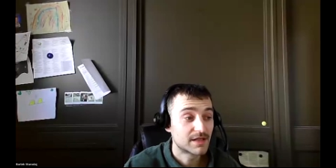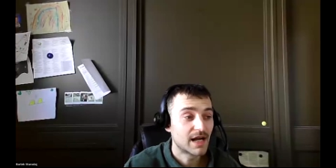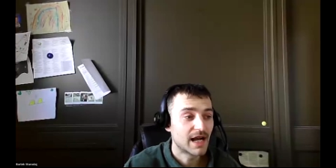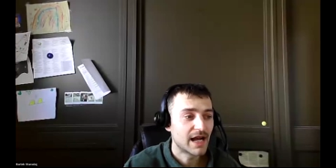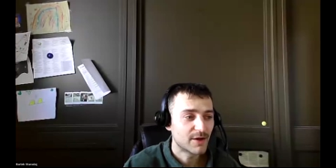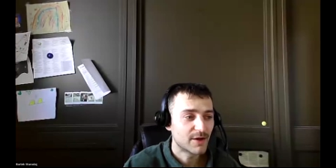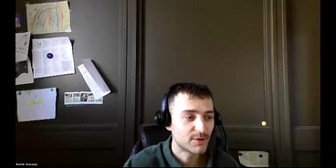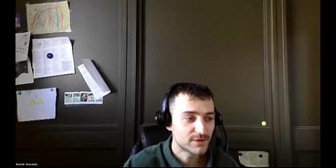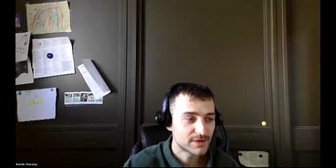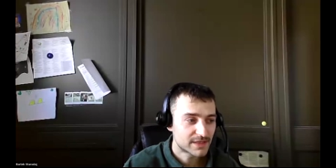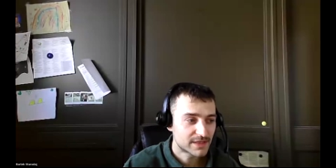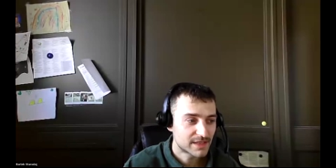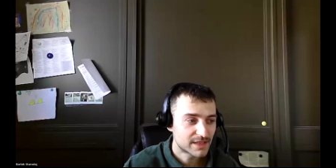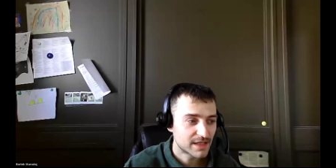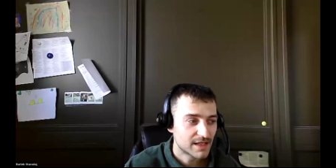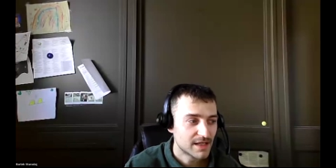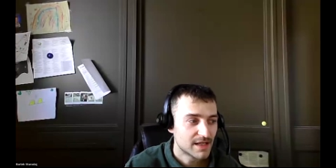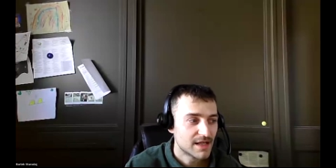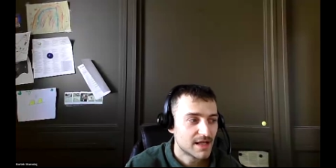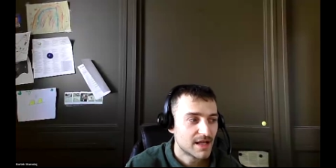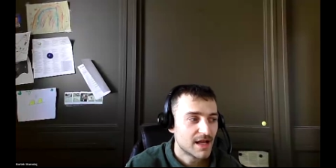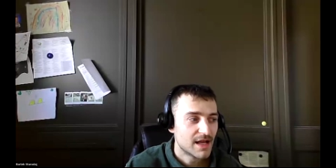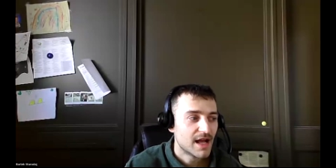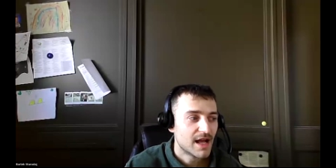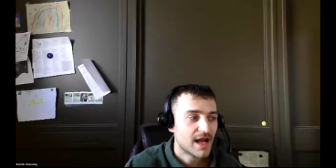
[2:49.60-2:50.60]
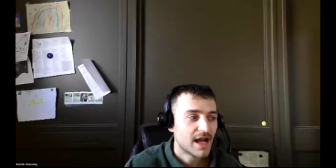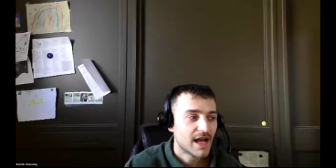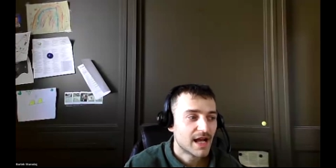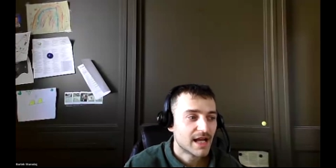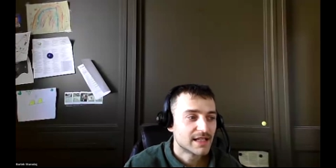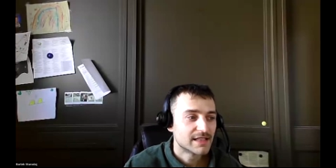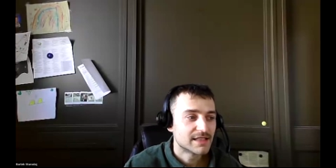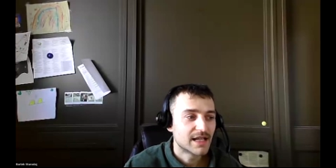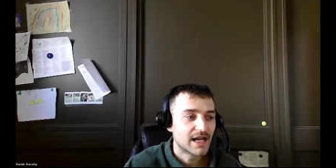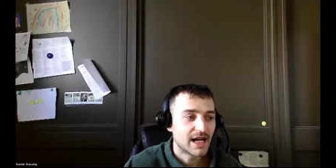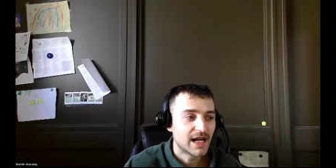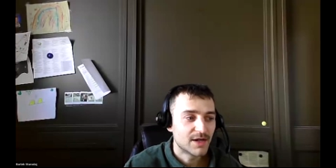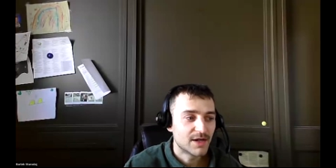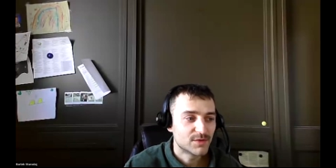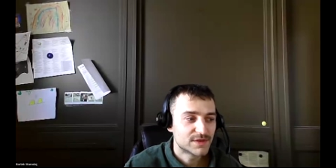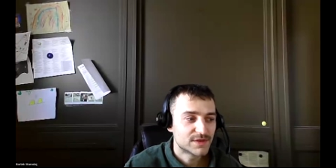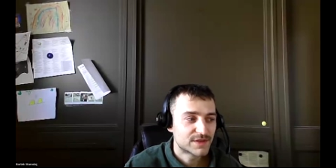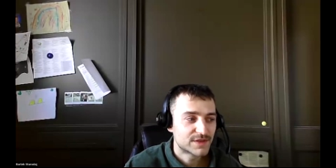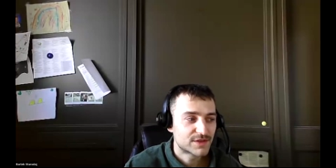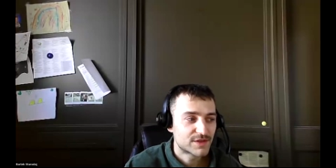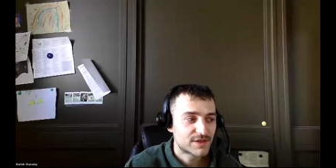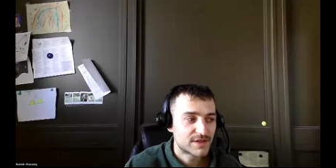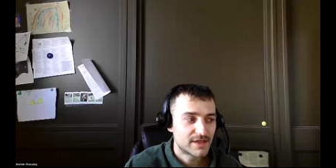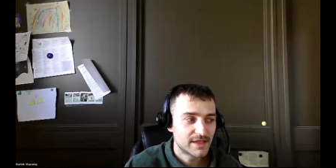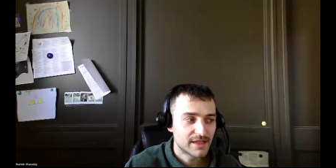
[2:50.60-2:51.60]
I
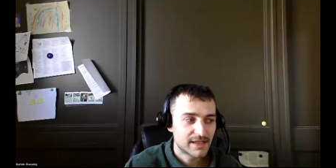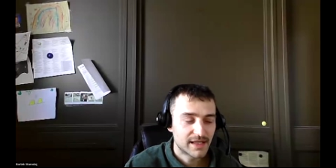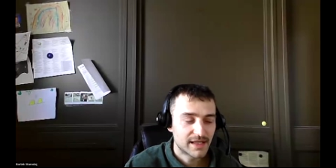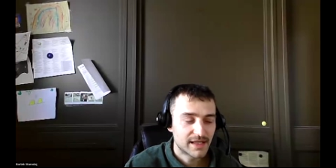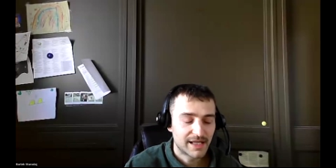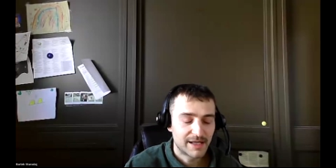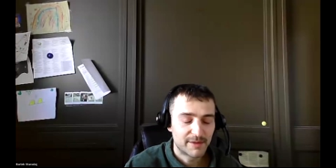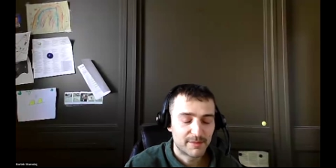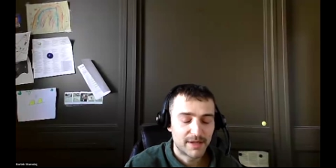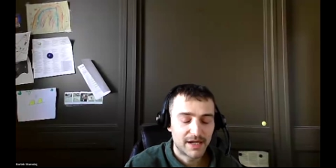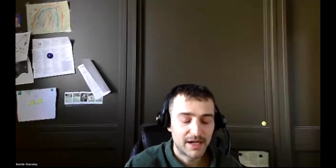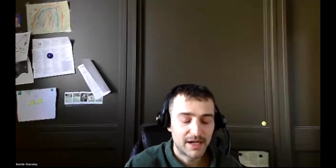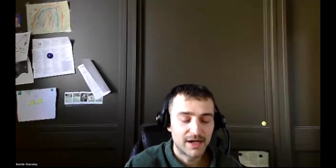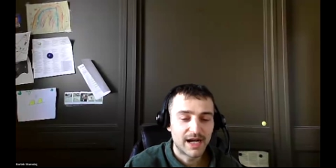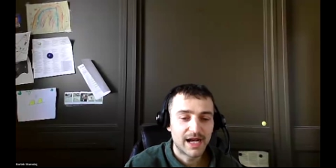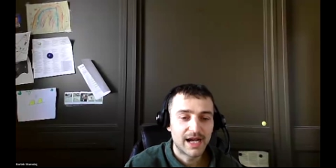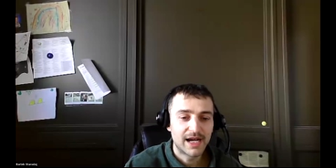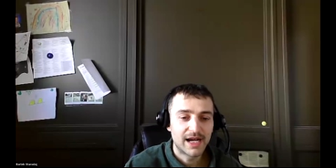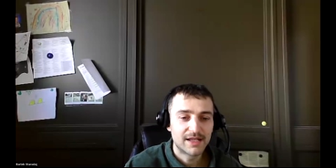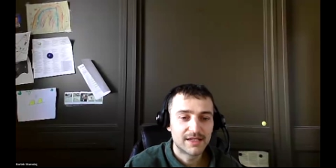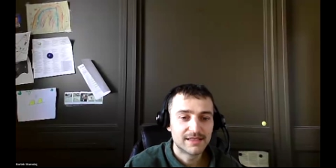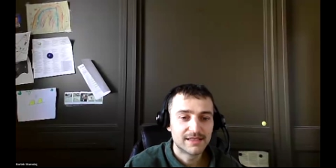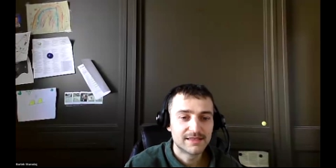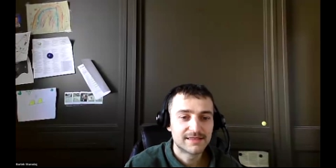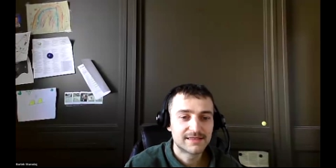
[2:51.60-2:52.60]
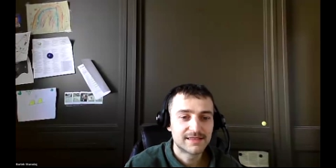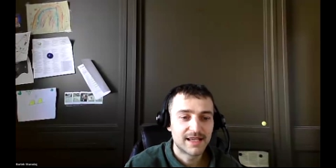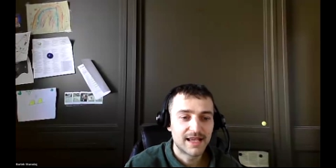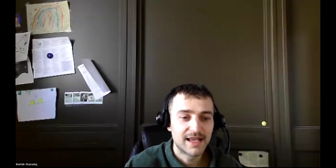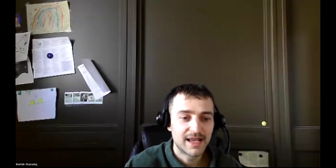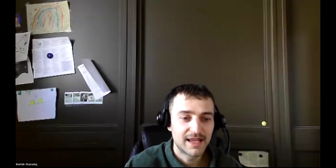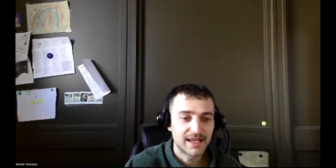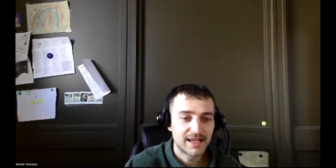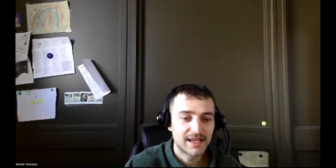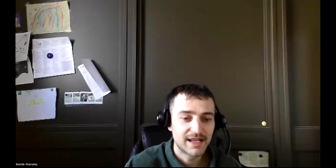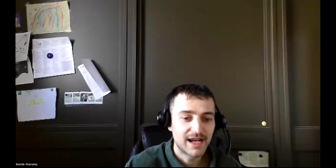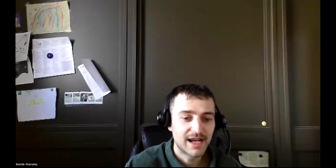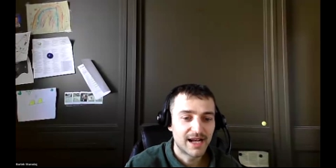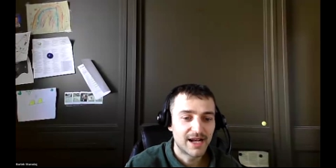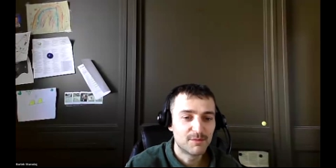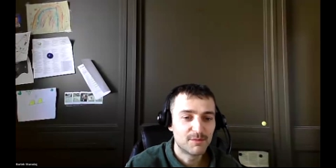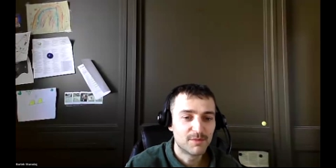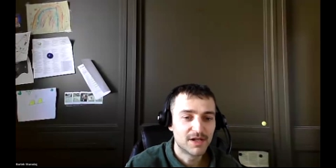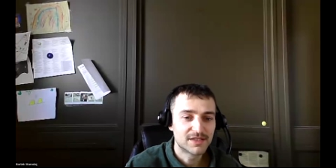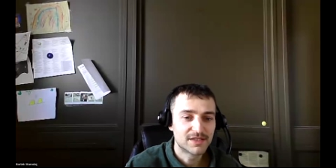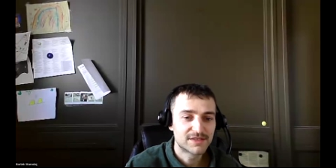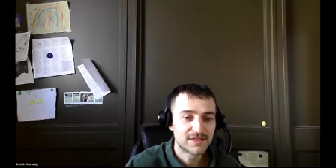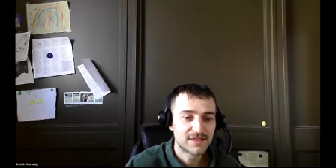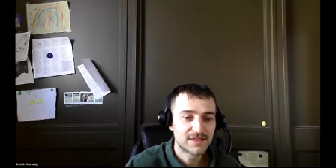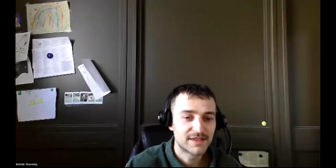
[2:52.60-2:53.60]
was thinking about how to say how
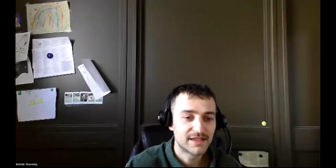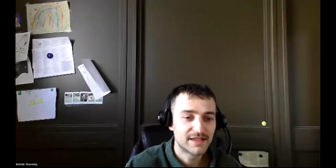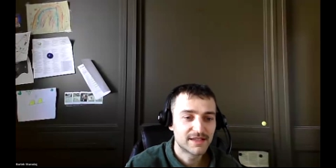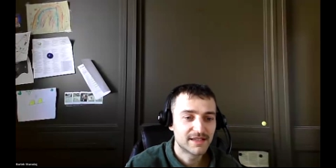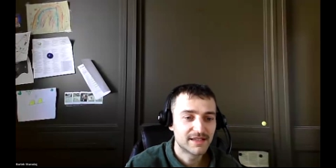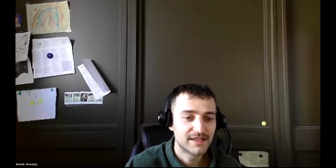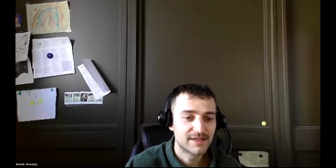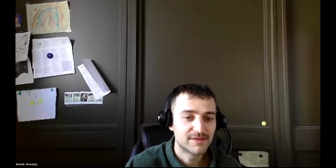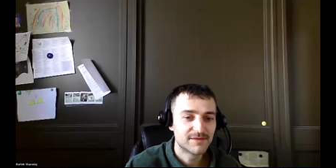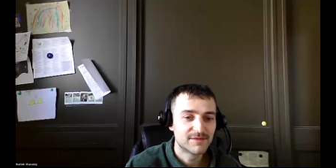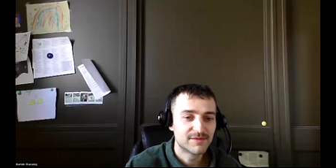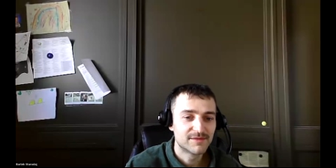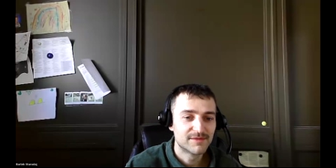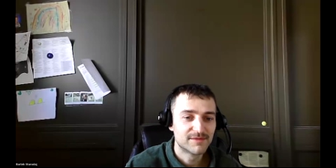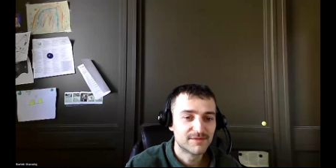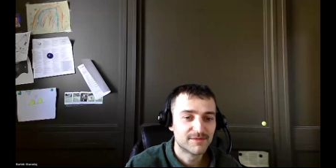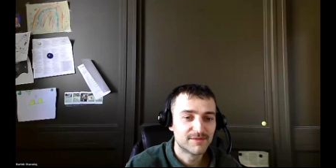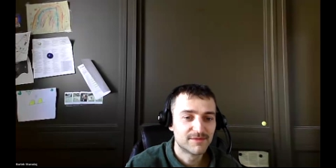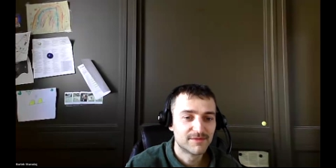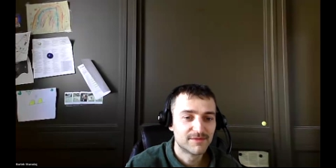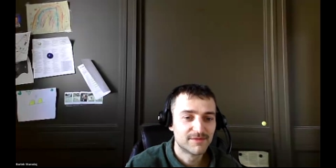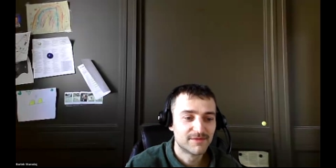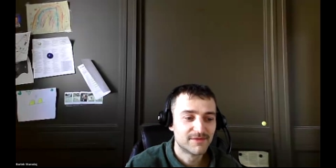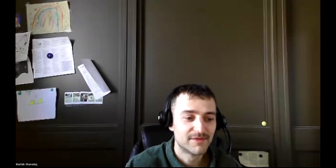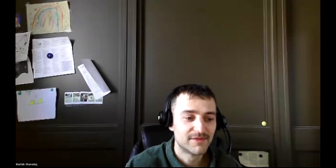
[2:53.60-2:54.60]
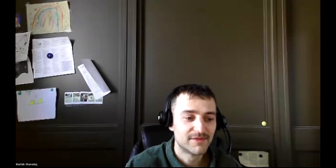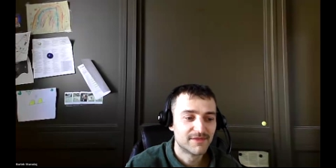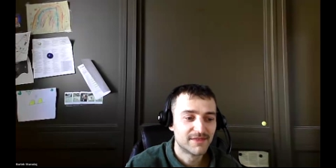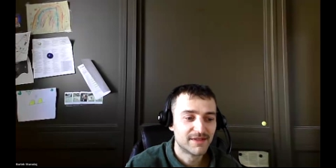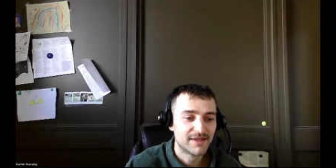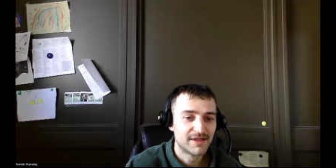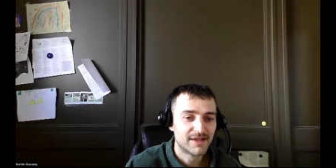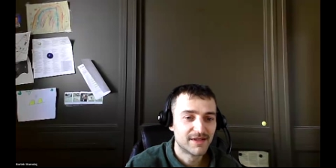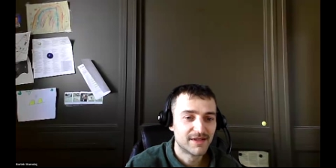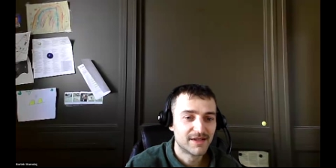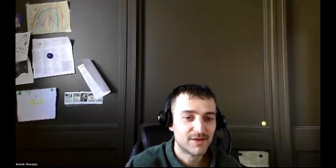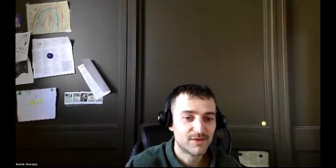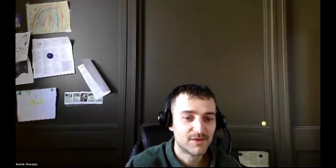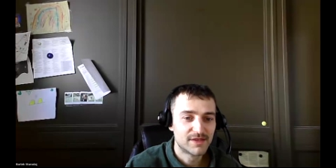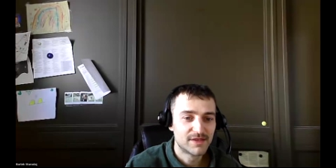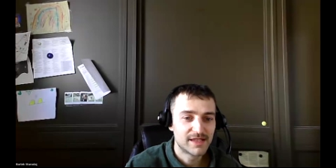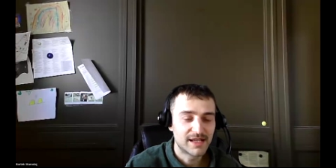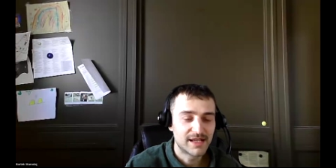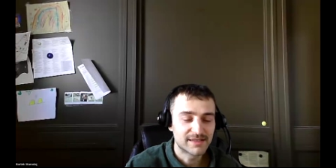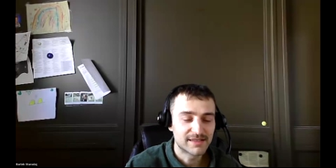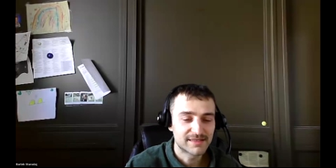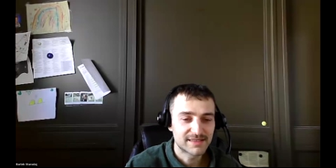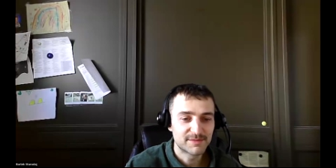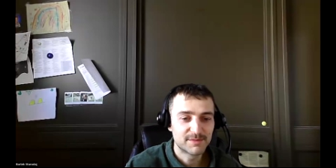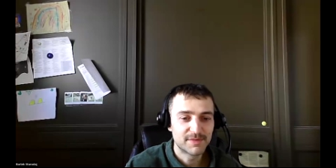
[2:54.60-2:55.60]
much the
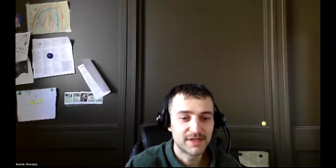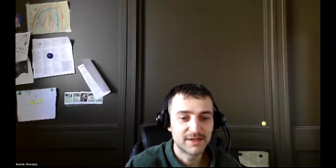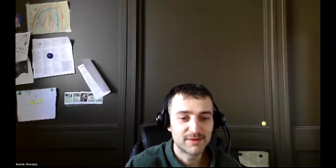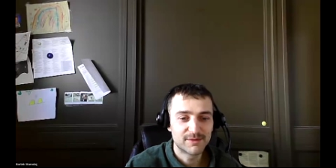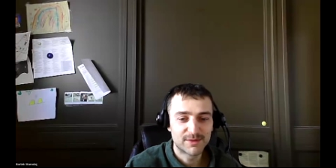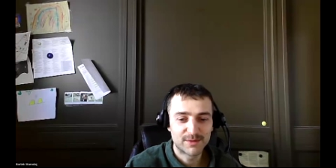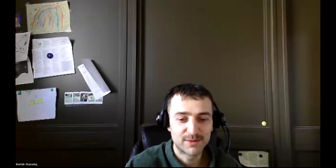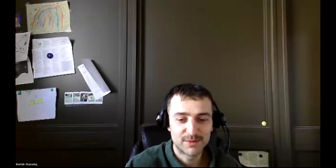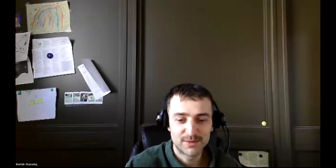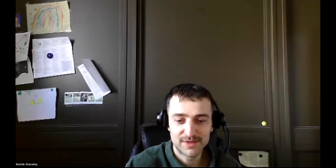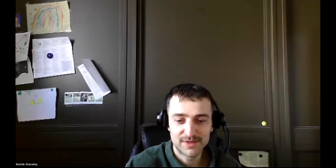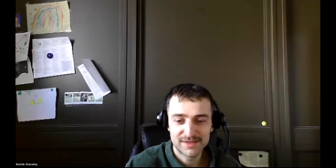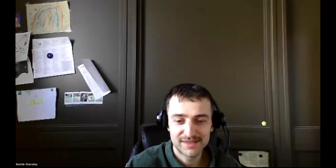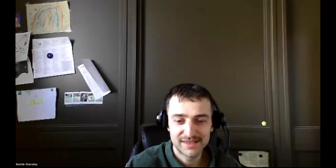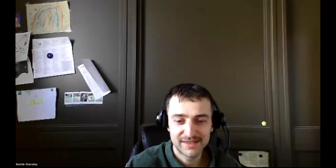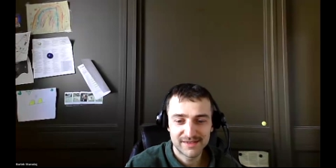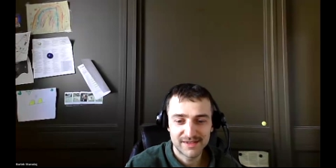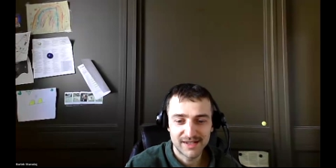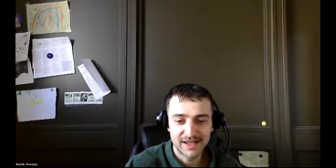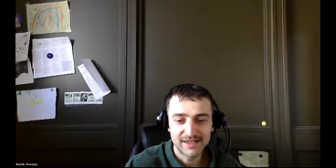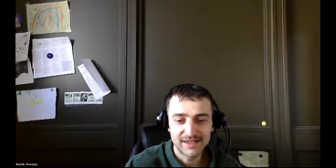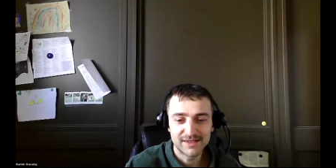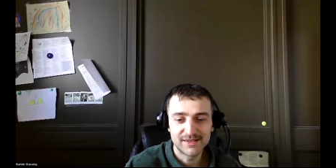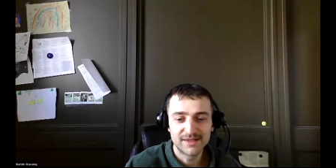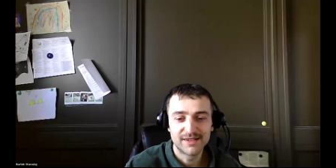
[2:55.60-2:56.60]
estimate we received.